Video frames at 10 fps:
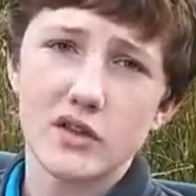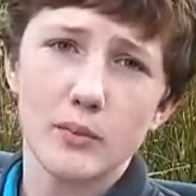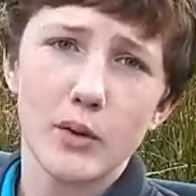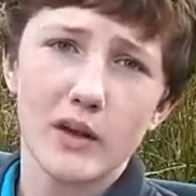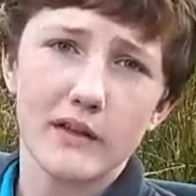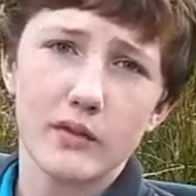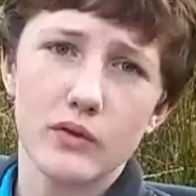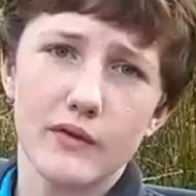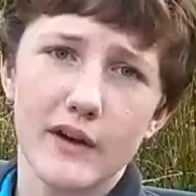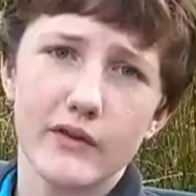stop pulling
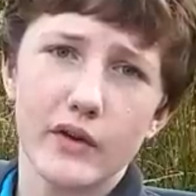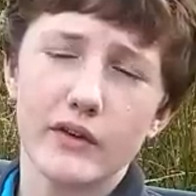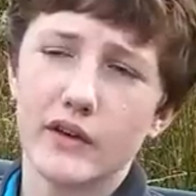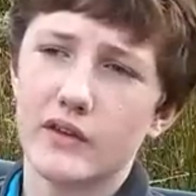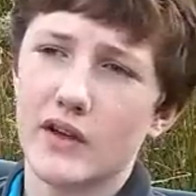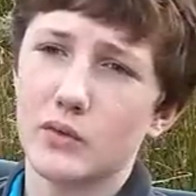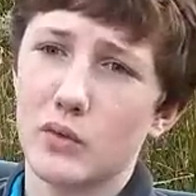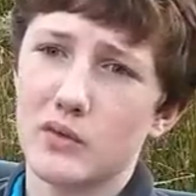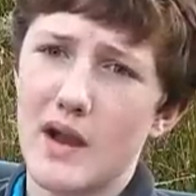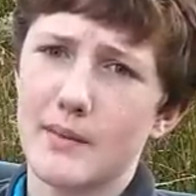through the Frankfurter, because that's
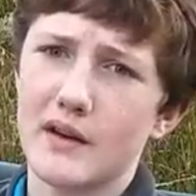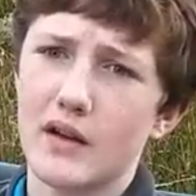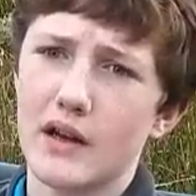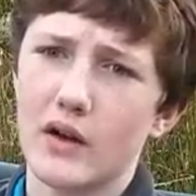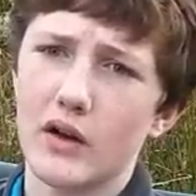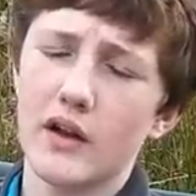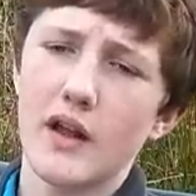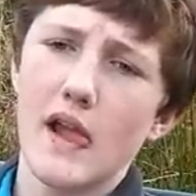what was happening early on.